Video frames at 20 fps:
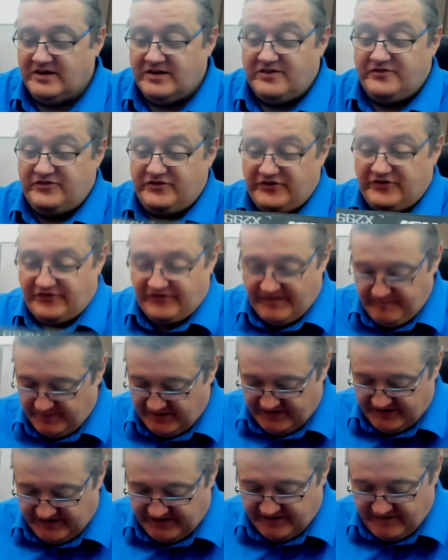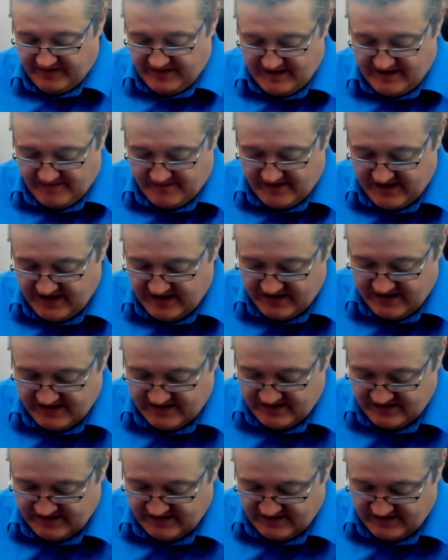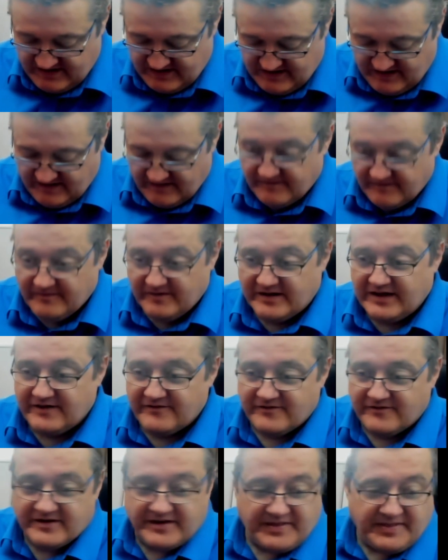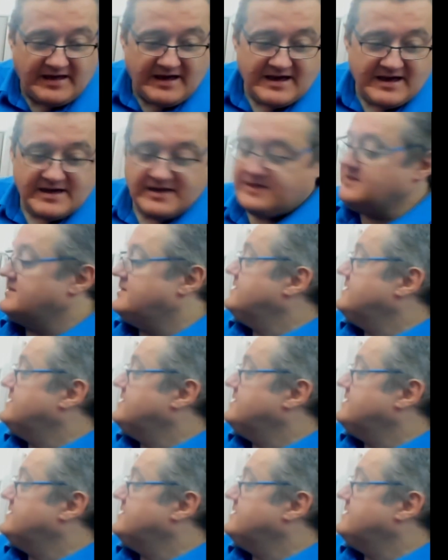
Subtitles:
It's just simpler to do it that way. We'll get rid of that,